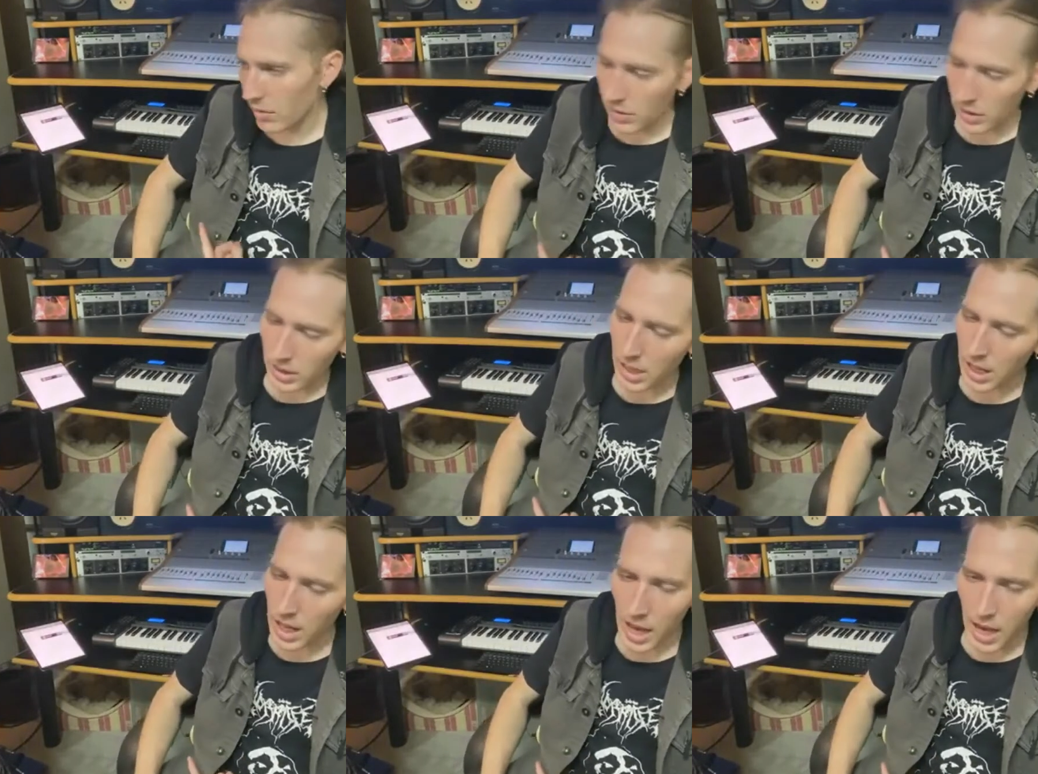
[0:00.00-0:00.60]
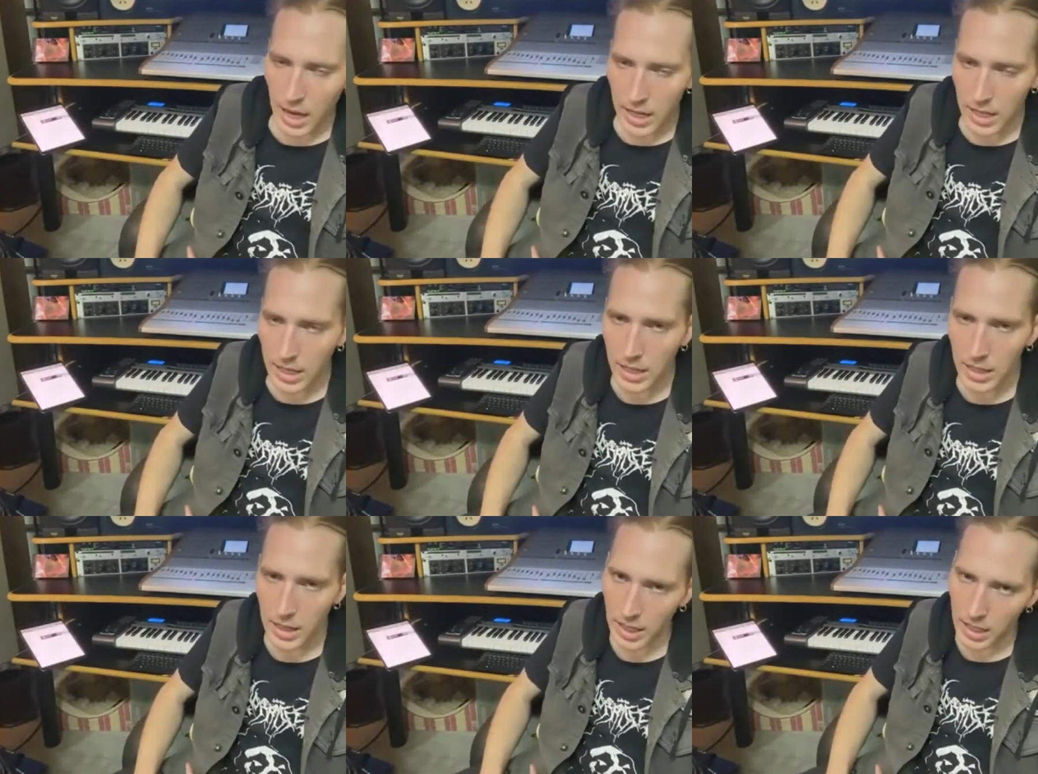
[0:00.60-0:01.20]
line,
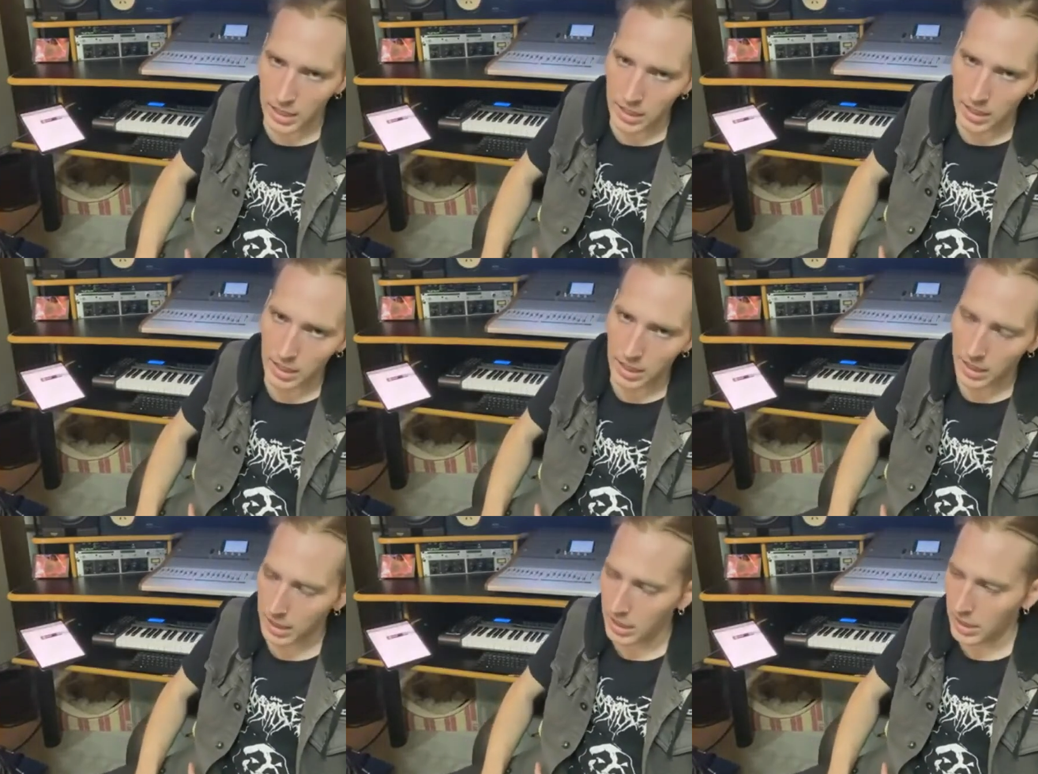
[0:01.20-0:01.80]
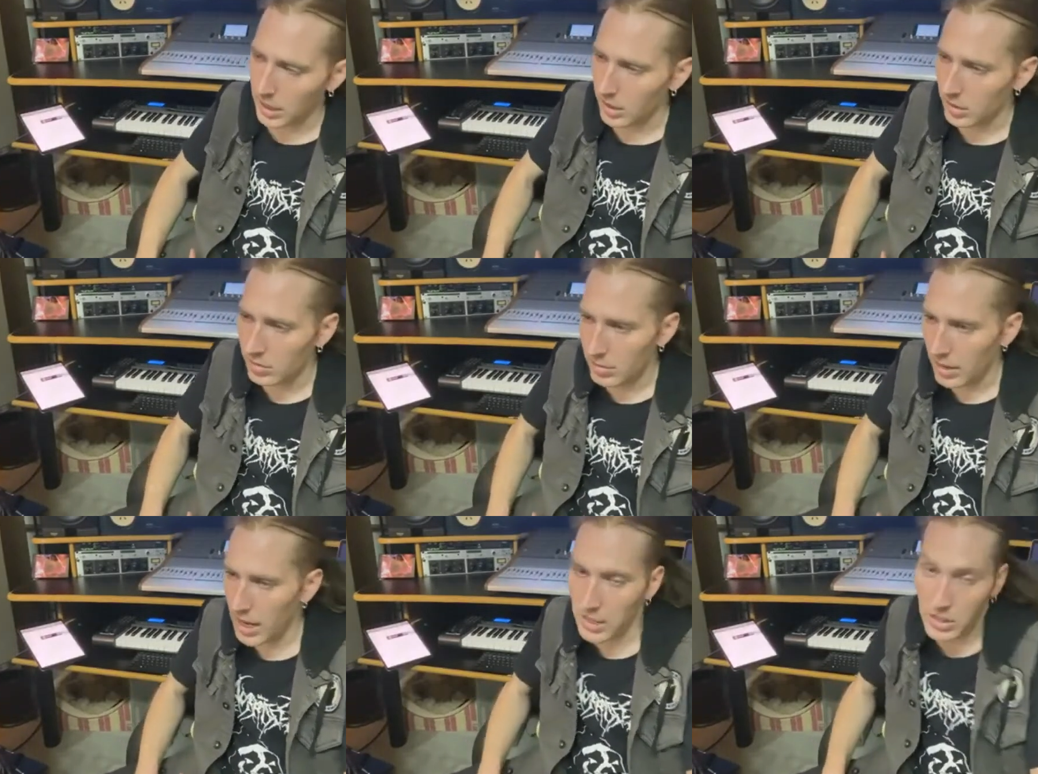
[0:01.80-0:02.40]
like, you know,
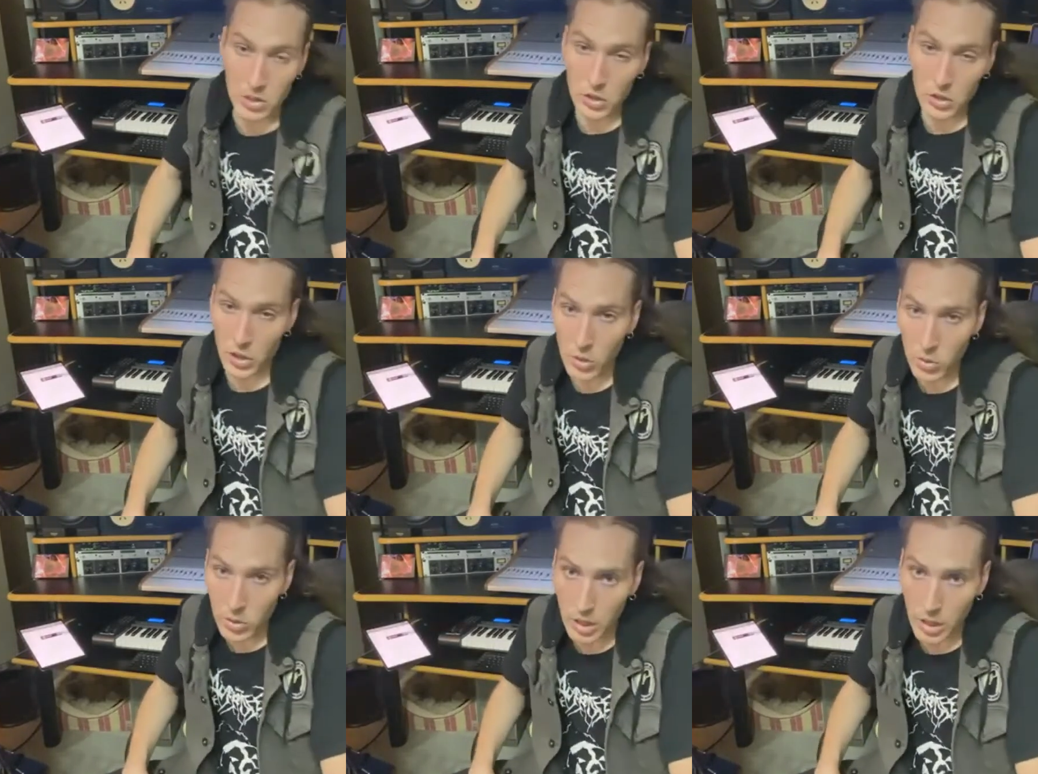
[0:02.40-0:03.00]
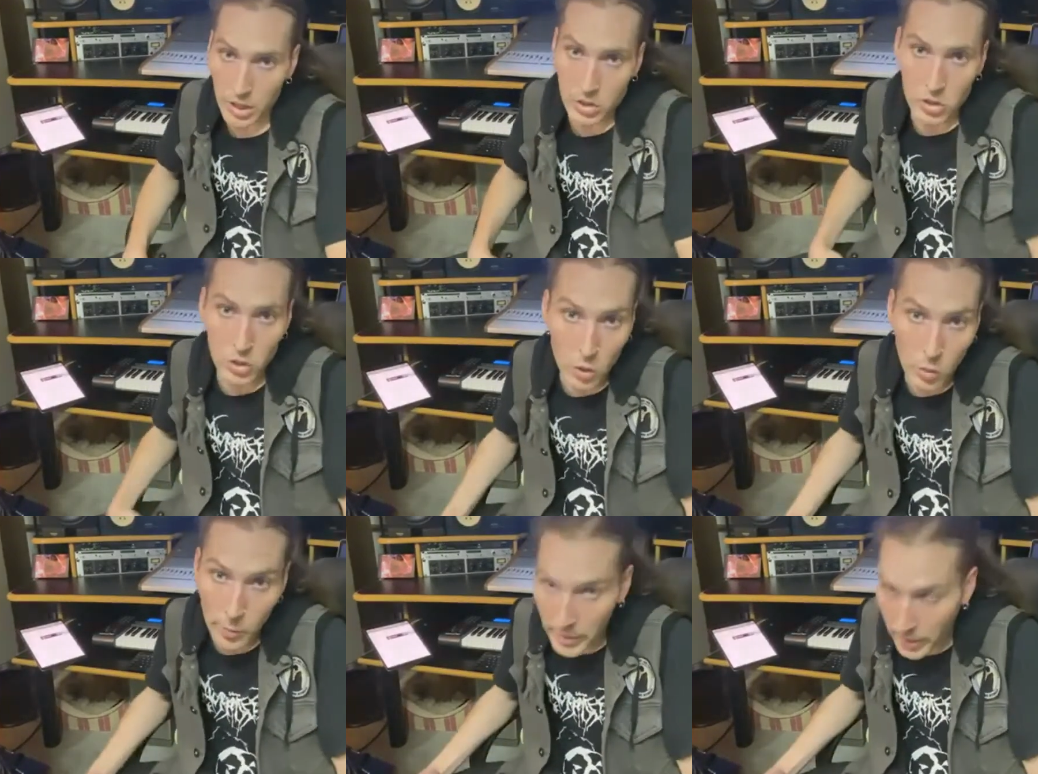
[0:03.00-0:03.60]
as a joke,
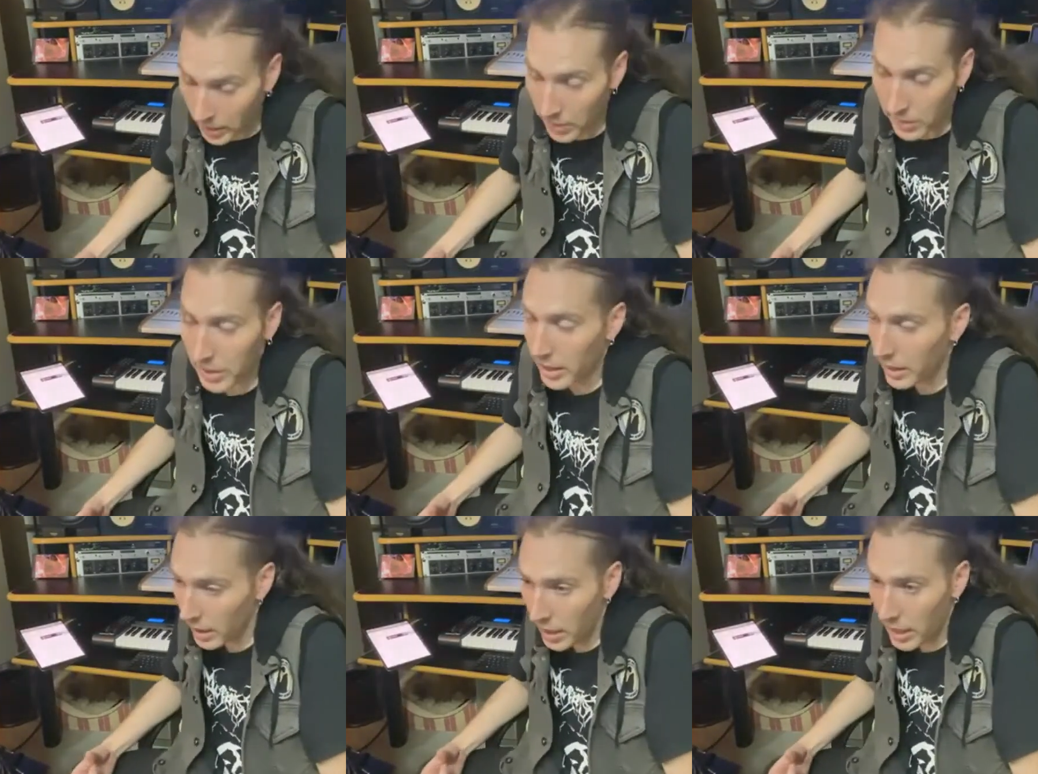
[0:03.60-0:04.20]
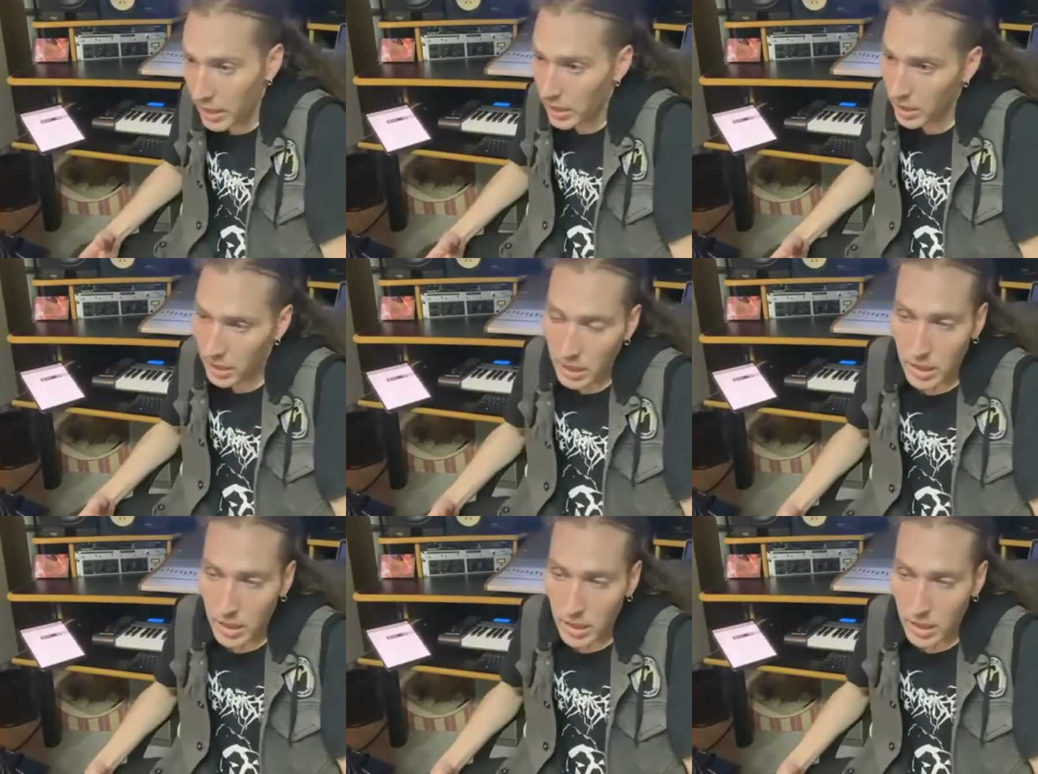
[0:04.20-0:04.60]
assuming that like,